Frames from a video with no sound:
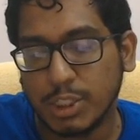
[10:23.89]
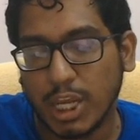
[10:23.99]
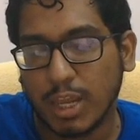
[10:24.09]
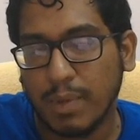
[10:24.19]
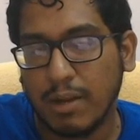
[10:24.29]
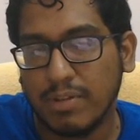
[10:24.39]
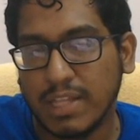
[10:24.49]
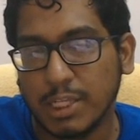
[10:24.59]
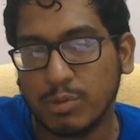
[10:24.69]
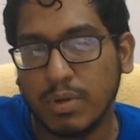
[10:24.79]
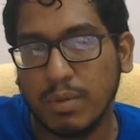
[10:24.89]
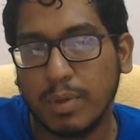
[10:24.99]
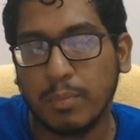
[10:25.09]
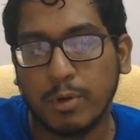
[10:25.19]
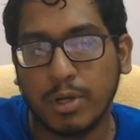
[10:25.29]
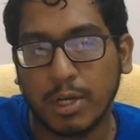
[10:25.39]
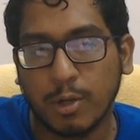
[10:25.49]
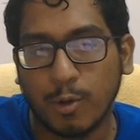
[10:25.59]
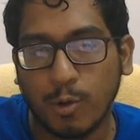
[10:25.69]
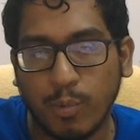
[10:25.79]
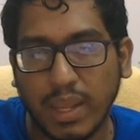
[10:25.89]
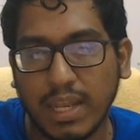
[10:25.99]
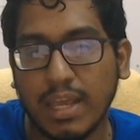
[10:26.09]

checkmate with h1 promoted to queen.